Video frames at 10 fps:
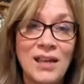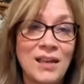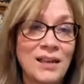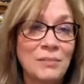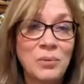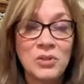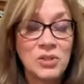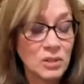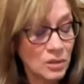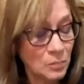and
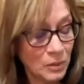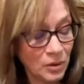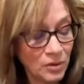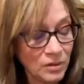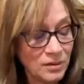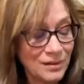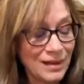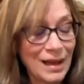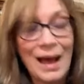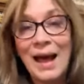perch a little bird
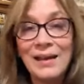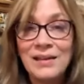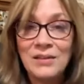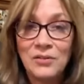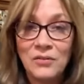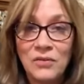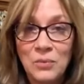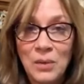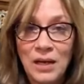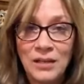on here
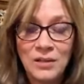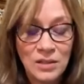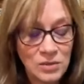if you want.